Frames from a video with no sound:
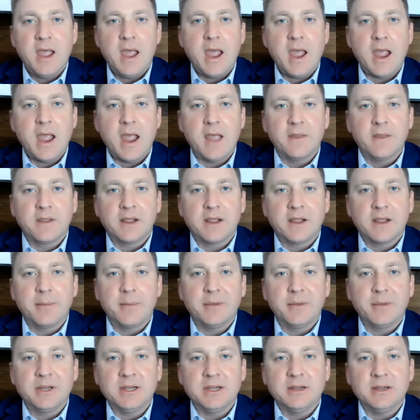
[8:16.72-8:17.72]
and the
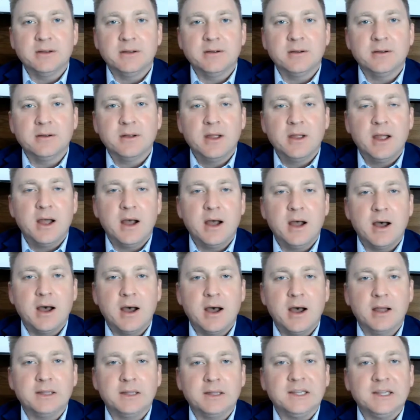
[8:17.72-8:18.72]
company
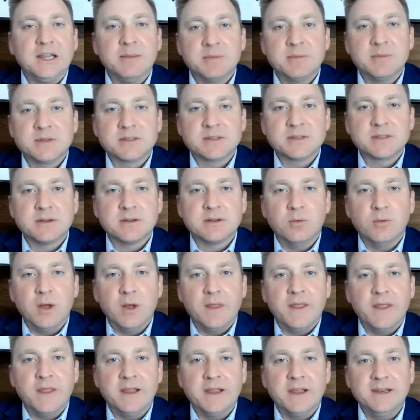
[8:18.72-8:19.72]
keeps
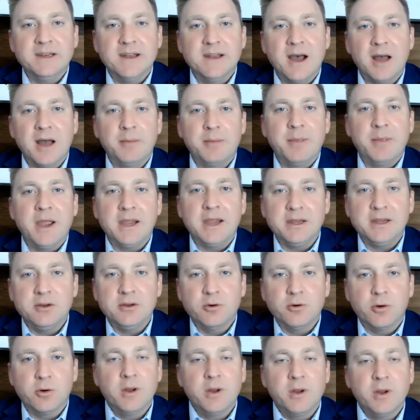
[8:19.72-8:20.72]
what they did not pay
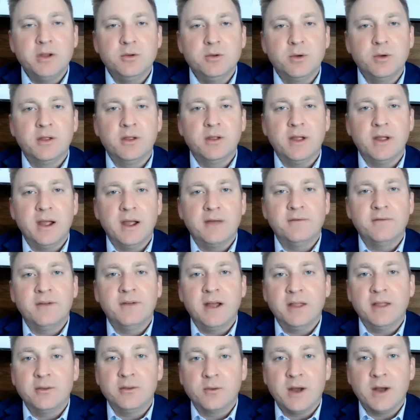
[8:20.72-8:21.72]
you or what you have
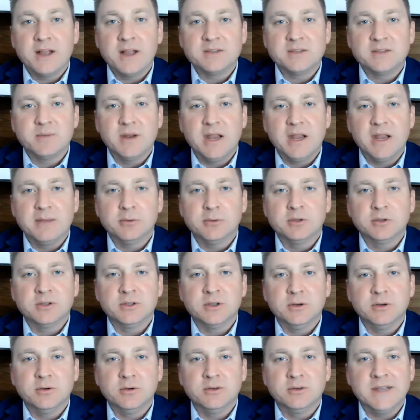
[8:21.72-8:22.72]
otherwise been able
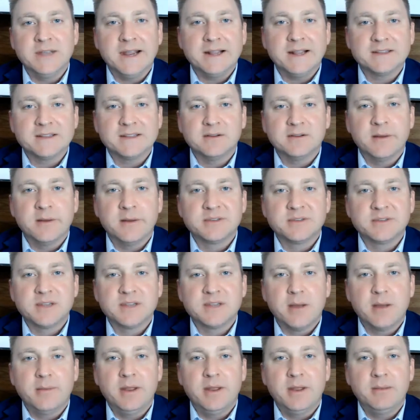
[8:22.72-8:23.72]
to take as a lump
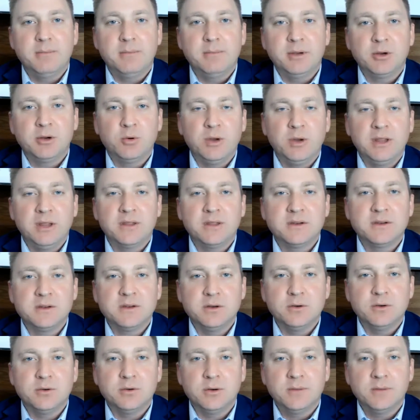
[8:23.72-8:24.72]
sum and bequeath
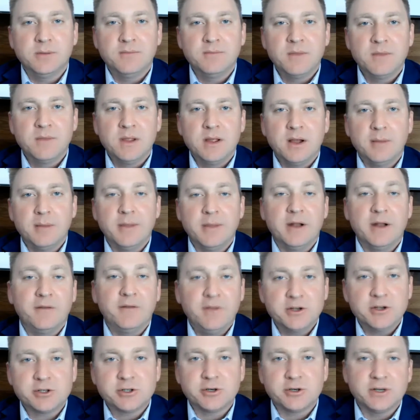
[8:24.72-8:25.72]
to a
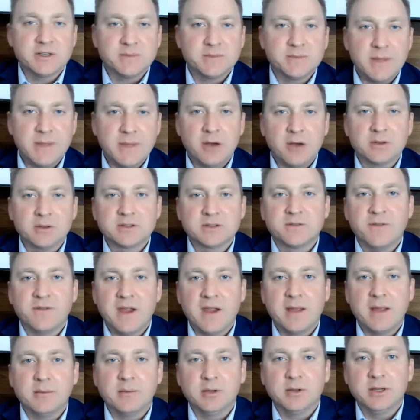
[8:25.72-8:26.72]
beneficiary, spouse,
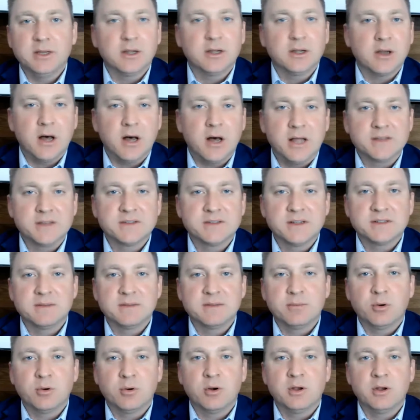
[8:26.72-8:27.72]
family, a cause that's
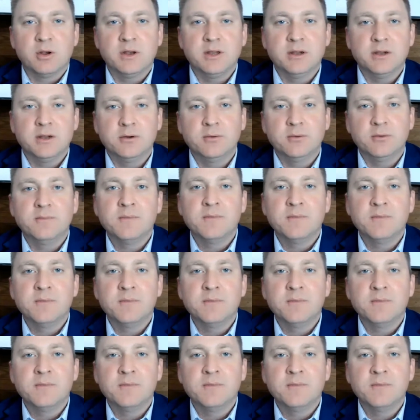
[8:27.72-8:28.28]
important to you.